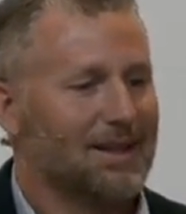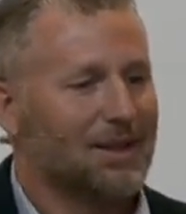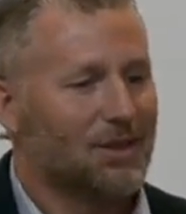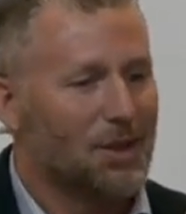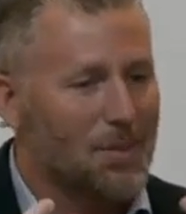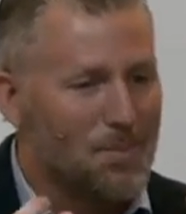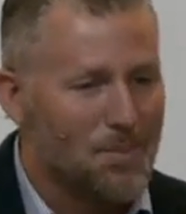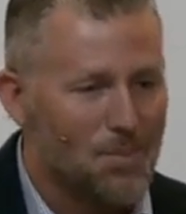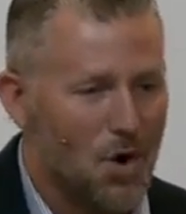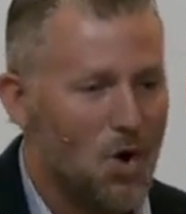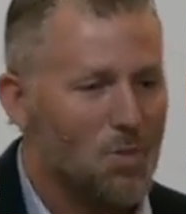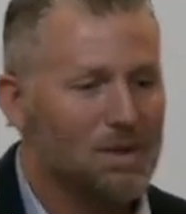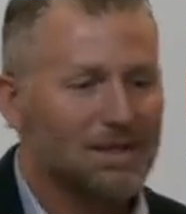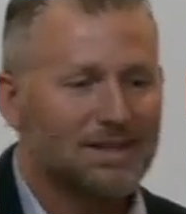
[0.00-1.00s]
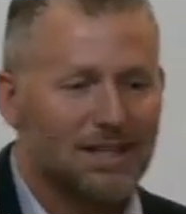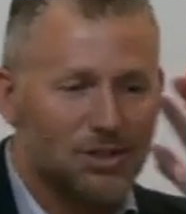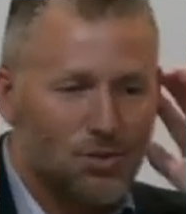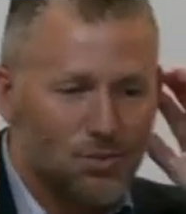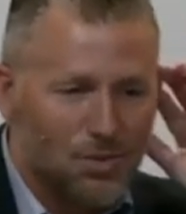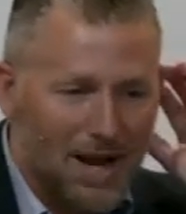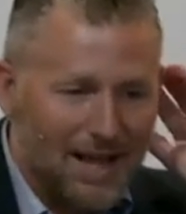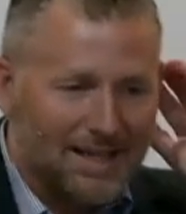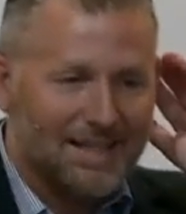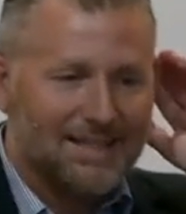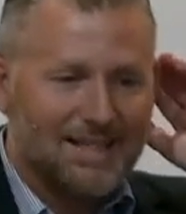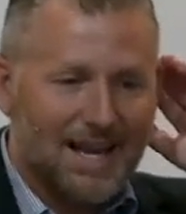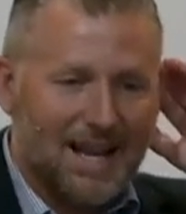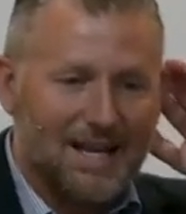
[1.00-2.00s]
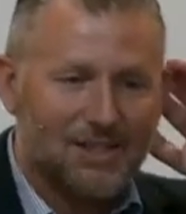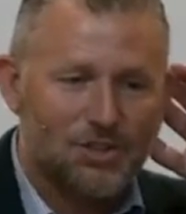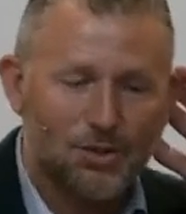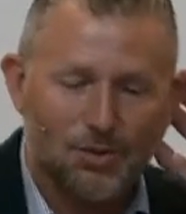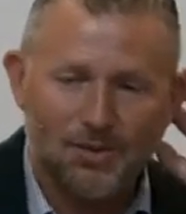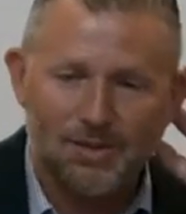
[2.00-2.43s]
the moment that you recognize your